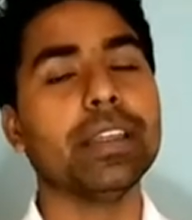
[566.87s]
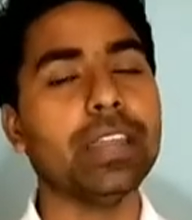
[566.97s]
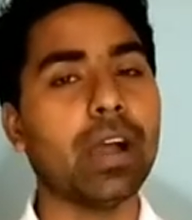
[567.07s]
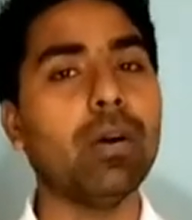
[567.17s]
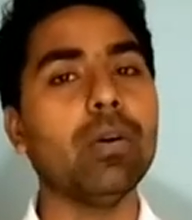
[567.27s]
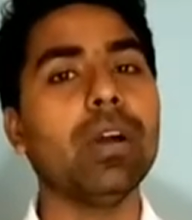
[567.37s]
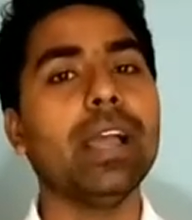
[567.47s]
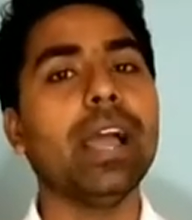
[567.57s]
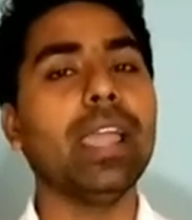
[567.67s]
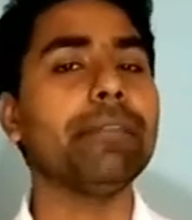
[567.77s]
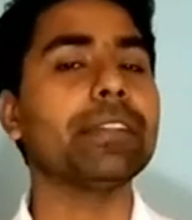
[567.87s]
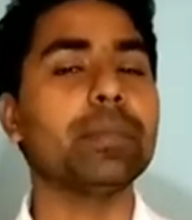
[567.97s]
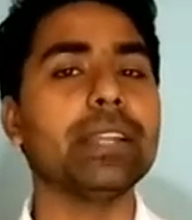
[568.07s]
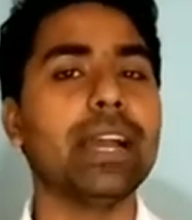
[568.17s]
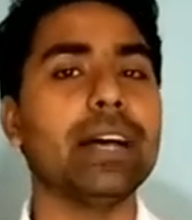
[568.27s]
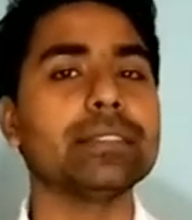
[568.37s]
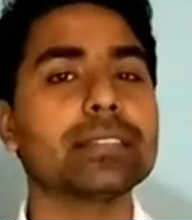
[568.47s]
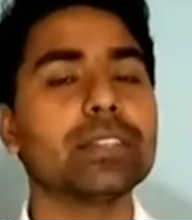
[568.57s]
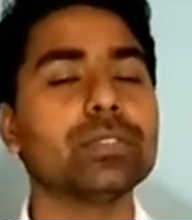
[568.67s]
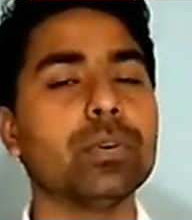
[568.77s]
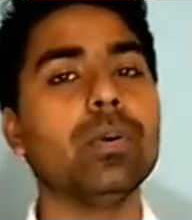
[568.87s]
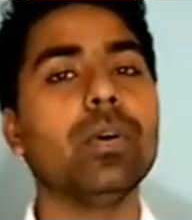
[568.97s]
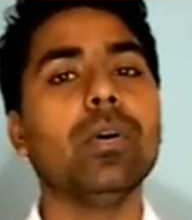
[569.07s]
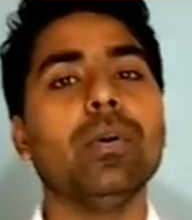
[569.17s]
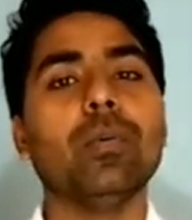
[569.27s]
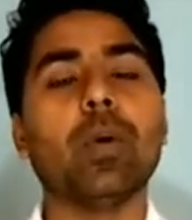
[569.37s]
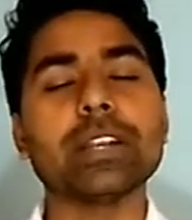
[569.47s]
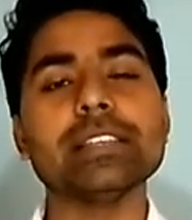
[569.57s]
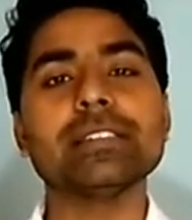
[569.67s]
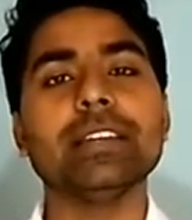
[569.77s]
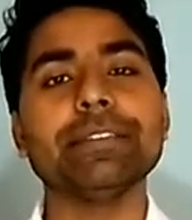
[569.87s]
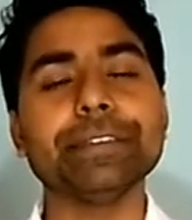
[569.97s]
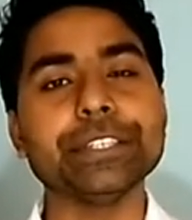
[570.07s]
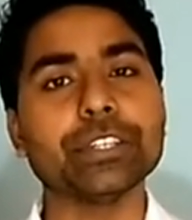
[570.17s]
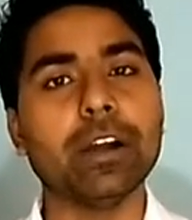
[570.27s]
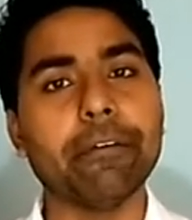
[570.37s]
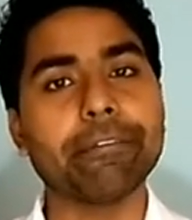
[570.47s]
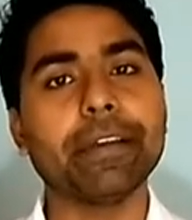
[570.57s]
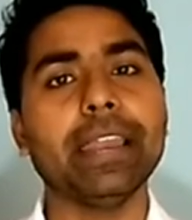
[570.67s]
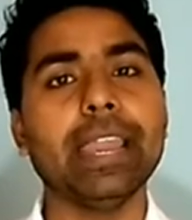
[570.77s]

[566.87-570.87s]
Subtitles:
Now if somebody asks, so what is definition of